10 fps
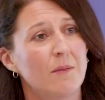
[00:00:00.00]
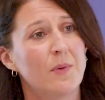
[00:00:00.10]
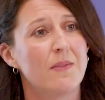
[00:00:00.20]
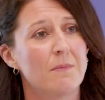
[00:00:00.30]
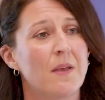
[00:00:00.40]

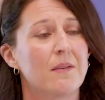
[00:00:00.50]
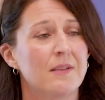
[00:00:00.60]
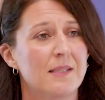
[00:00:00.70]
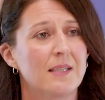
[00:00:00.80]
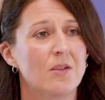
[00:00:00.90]
and with the
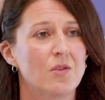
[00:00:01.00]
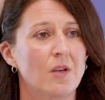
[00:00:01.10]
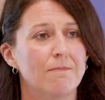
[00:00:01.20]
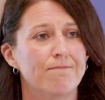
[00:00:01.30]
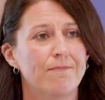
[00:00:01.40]
mother in
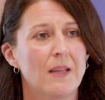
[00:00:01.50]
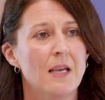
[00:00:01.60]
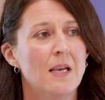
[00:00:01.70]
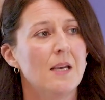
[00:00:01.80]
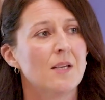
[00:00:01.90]
situ.
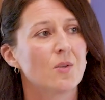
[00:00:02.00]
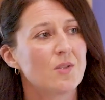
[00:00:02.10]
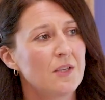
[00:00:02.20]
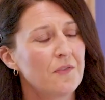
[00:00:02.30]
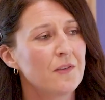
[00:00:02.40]
So
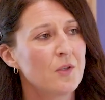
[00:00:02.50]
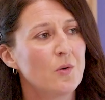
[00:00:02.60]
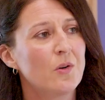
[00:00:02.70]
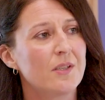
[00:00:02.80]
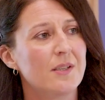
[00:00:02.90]
different
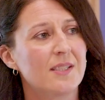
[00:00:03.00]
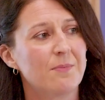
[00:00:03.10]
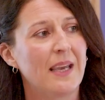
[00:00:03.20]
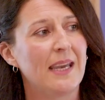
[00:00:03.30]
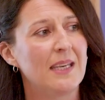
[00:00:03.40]

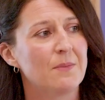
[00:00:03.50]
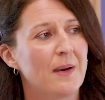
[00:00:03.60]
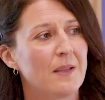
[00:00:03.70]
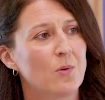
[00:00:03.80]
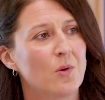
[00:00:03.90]
orders made
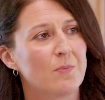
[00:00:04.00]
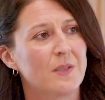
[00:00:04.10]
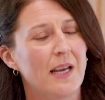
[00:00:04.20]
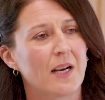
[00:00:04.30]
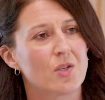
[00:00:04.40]
by the Court of
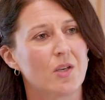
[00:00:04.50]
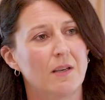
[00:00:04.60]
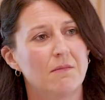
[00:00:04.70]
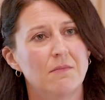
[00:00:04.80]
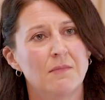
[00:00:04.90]

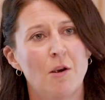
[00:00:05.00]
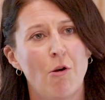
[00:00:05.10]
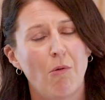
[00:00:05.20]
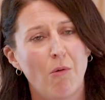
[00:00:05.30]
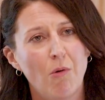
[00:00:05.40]
Protection,
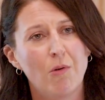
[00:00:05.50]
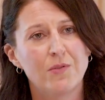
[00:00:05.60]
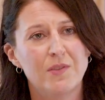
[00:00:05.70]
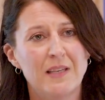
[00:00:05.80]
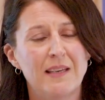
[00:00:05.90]

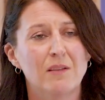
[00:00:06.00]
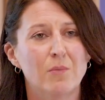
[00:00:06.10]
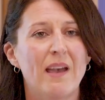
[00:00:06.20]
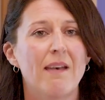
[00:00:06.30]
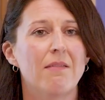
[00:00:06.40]
all to deal
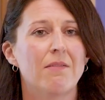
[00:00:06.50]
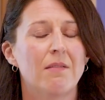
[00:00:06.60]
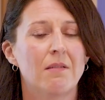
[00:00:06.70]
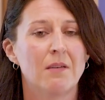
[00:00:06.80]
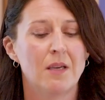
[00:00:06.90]
with
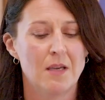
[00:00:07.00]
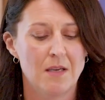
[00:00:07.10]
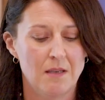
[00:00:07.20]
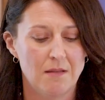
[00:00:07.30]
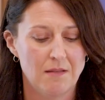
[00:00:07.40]

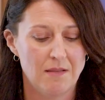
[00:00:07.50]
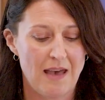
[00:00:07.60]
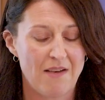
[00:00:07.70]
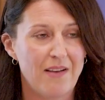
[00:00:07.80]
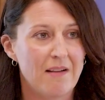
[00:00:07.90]

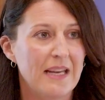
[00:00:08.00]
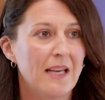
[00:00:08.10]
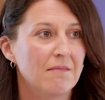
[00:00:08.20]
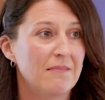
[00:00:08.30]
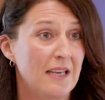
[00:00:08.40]
that
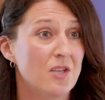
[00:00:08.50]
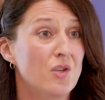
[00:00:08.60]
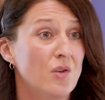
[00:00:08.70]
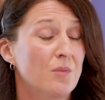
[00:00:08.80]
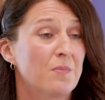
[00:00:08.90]
very
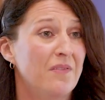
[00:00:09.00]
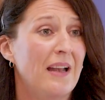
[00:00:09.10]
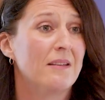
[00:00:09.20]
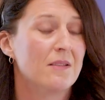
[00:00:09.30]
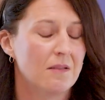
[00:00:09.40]
issue, to
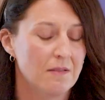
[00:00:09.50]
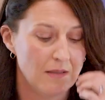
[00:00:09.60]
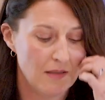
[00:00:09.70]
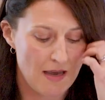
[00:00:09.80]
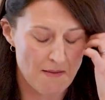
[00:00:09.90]
prevent
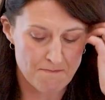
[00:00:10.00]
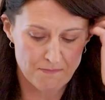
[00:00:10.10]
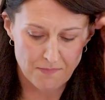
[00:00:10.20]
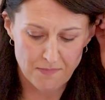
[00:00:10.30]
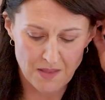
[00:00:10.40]

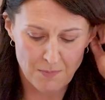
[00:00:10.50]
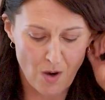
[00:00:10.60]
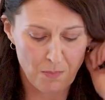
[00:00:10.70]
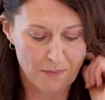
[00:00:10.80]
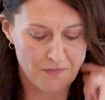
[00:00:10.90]
the
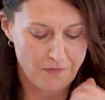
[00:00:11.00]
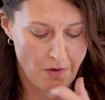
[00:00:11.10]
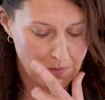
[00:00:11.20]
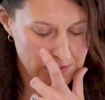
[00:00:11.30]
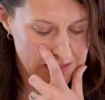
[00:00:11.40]
problem
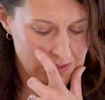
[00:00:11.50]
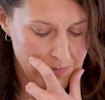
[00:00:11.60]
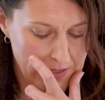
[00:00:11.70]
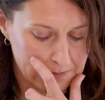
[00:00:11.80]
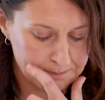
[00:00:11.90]
from
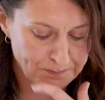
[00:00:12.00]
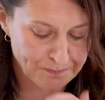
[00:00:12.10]
continuing.